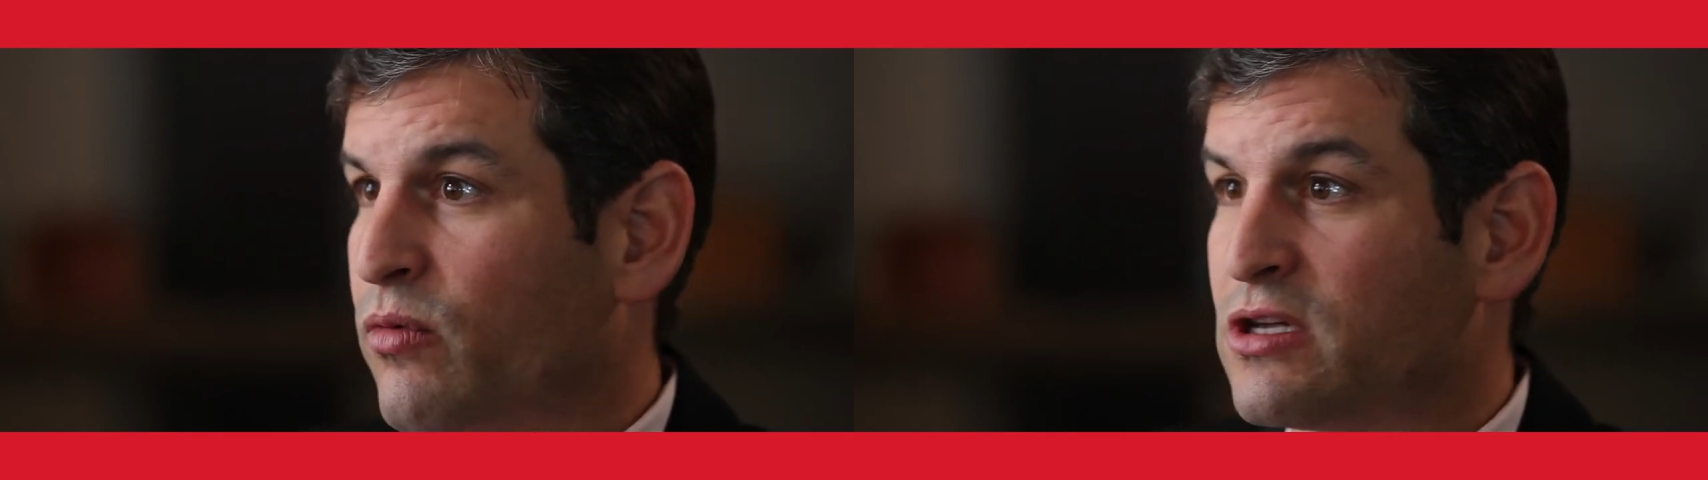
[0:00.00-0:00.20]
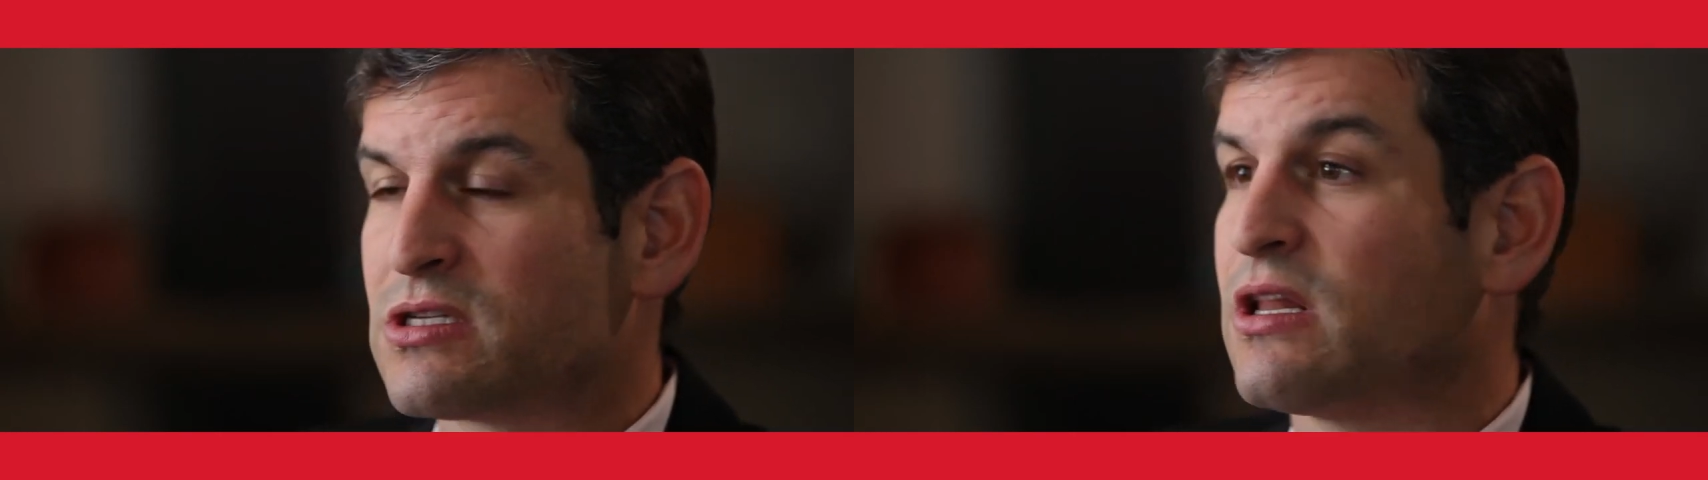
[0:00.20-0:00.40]

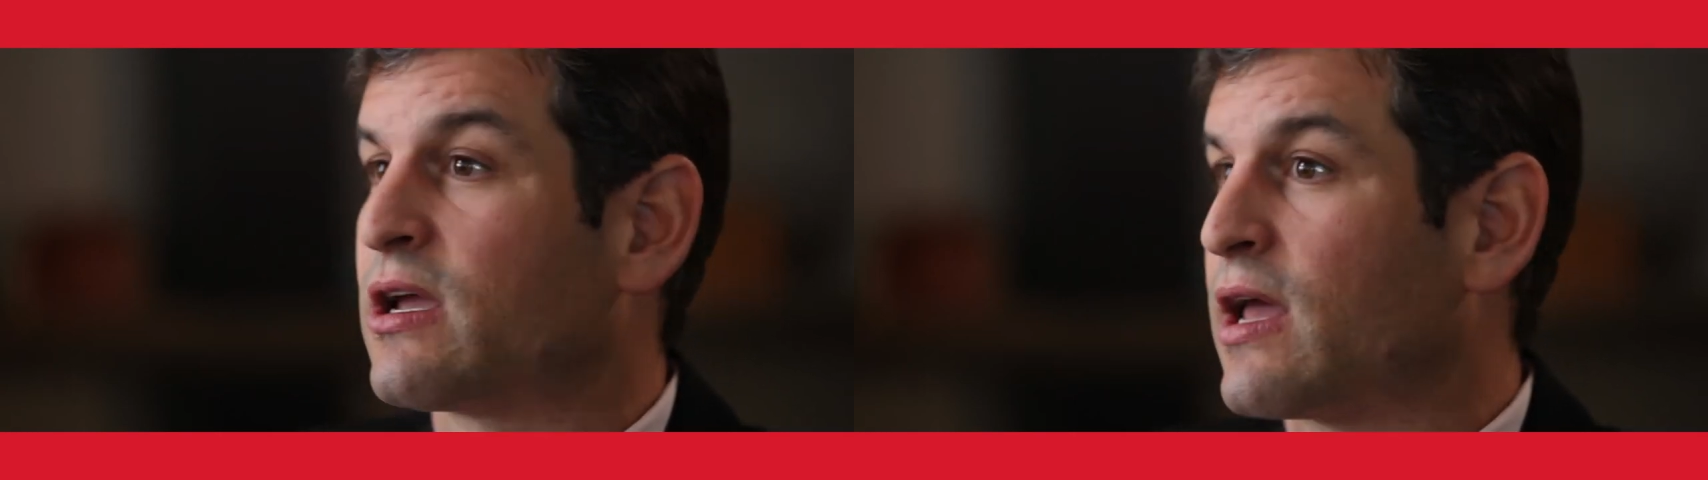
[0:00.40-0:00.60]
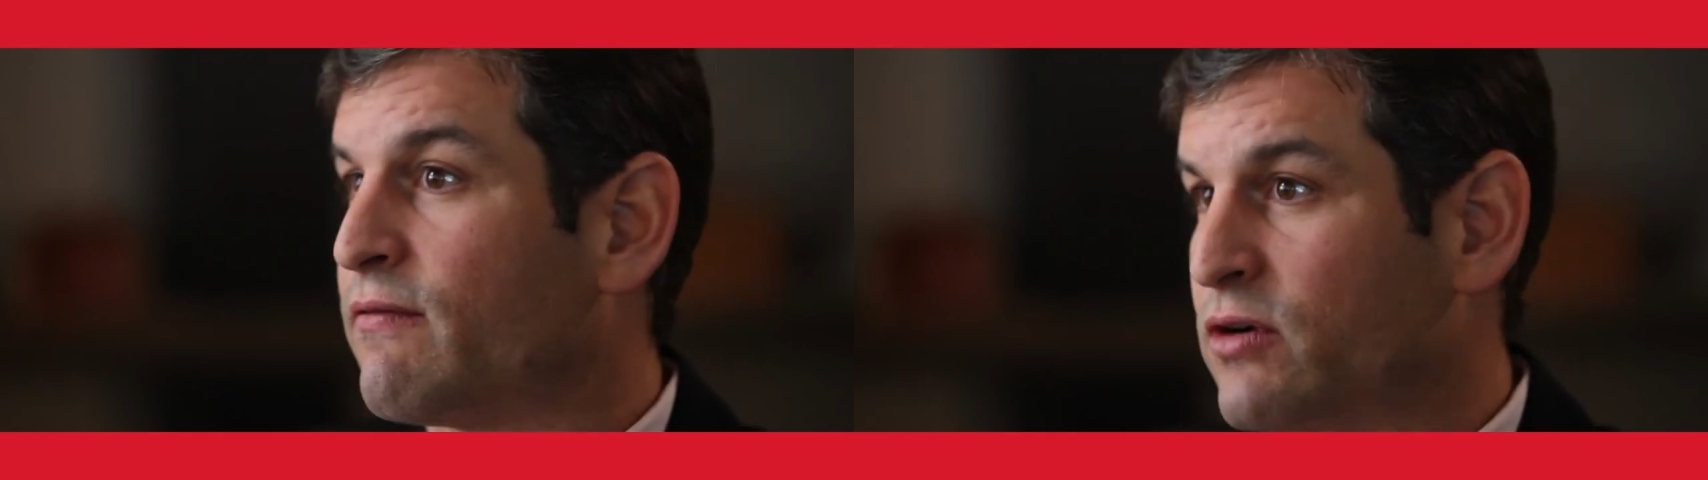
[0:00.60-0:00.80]
with a
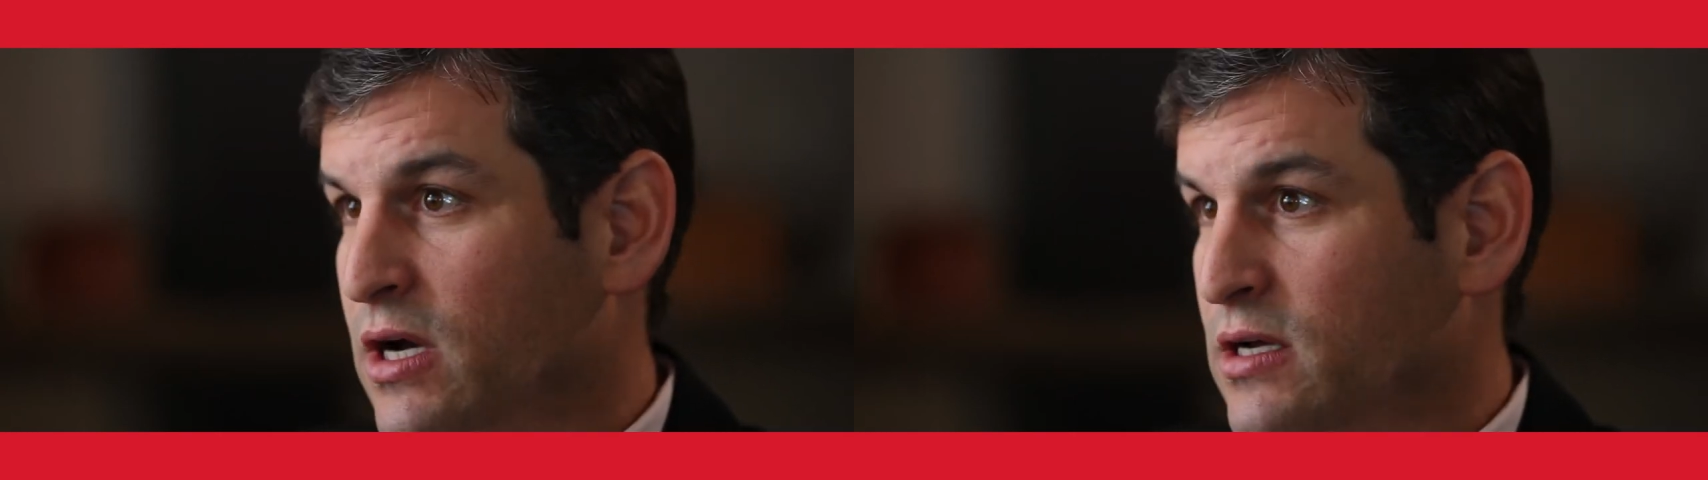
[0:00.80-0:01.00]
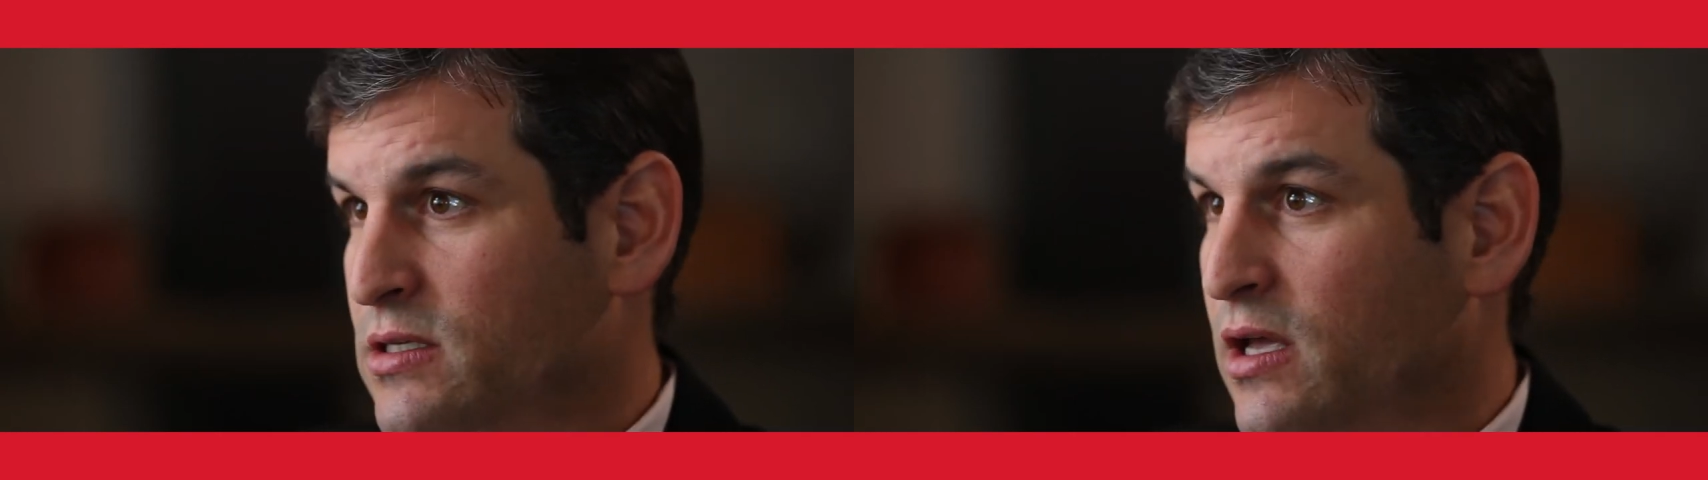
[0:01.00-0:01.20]
slick
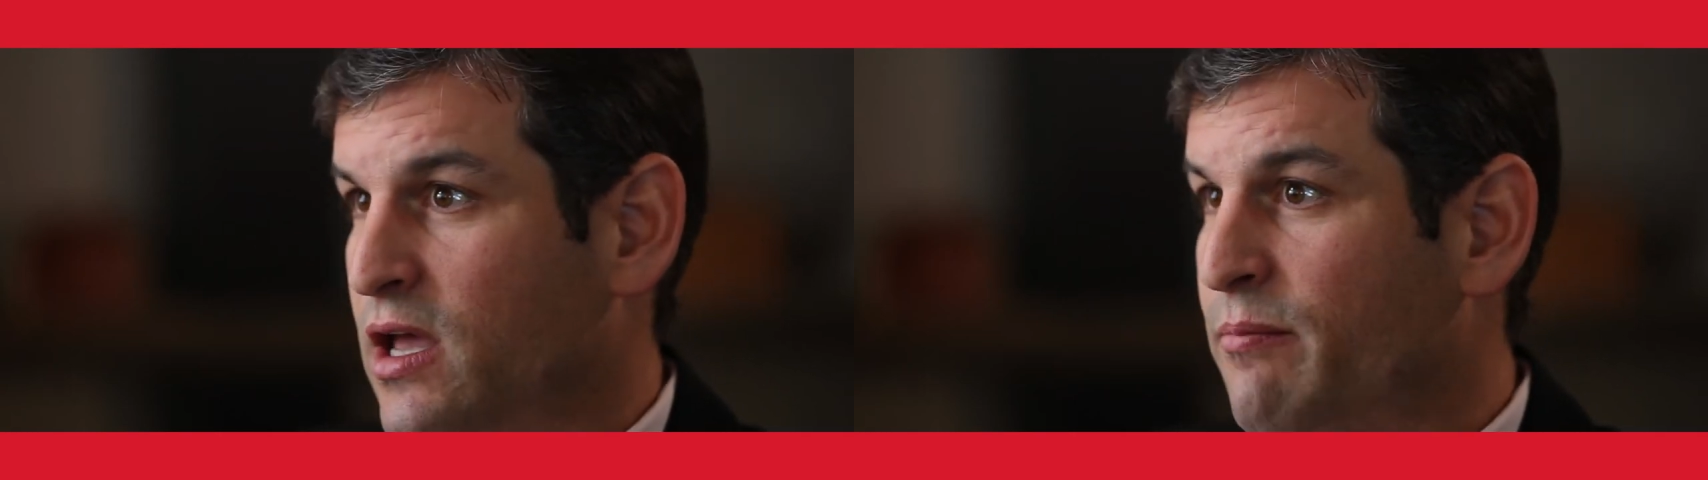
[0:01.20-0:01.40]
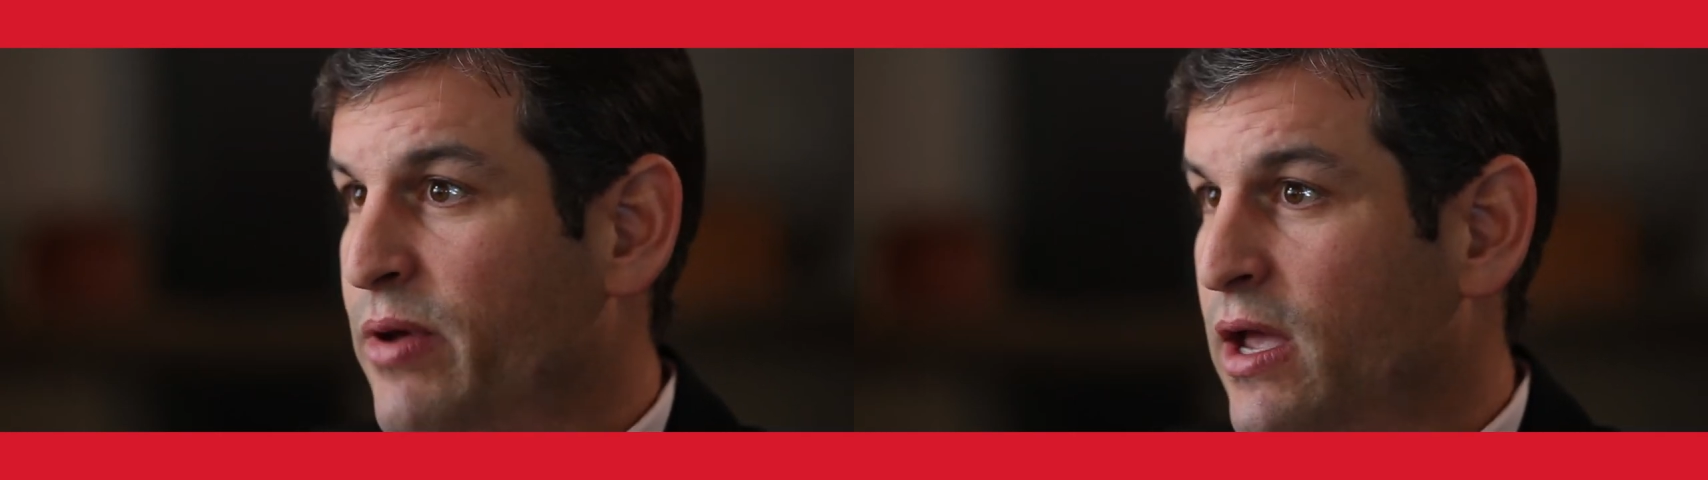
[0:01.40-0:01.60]
advertising
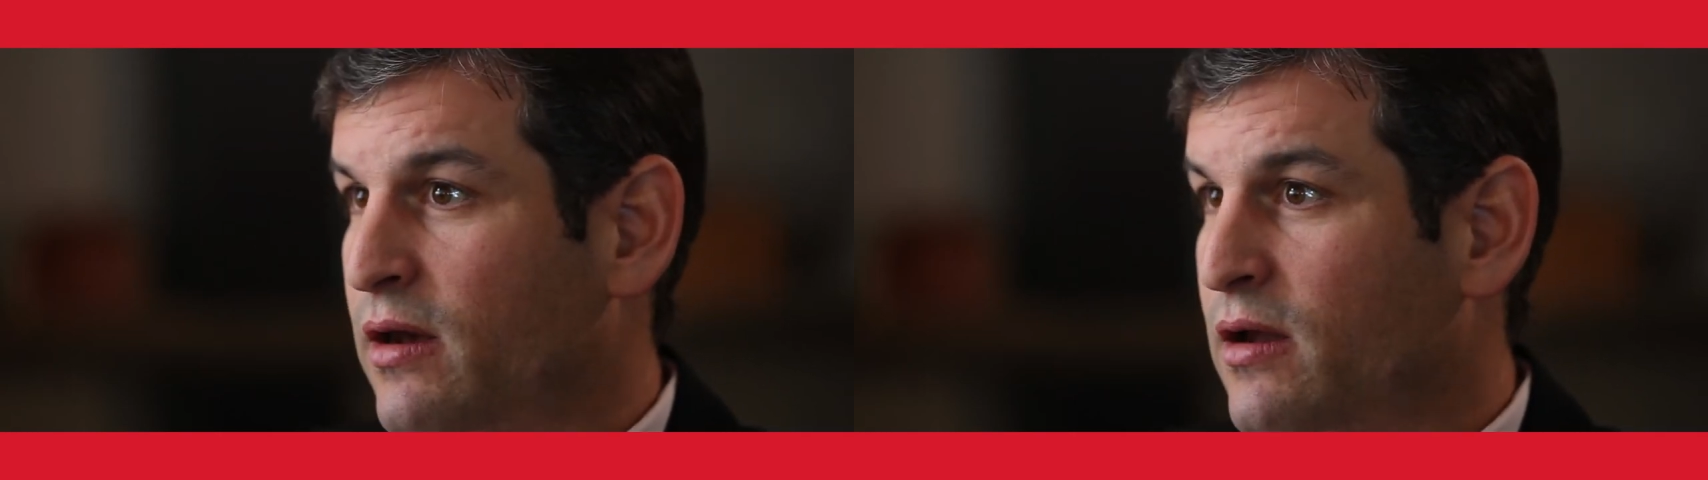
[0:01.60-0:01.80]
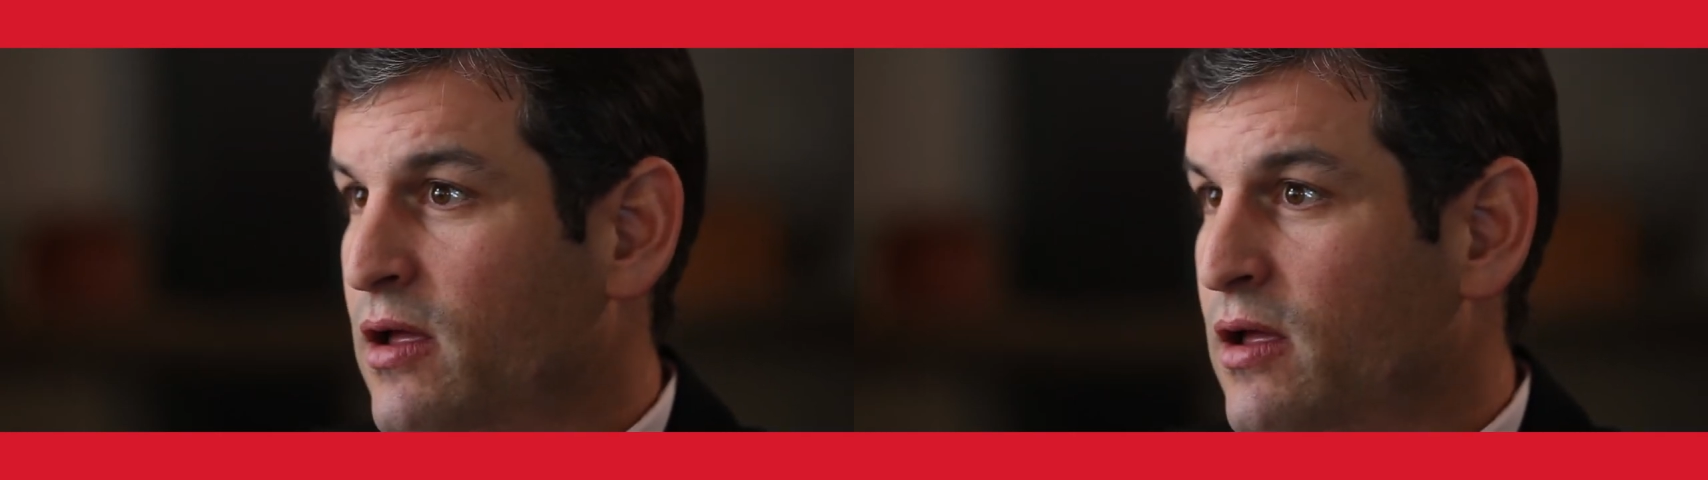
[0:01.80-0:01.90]
campaign.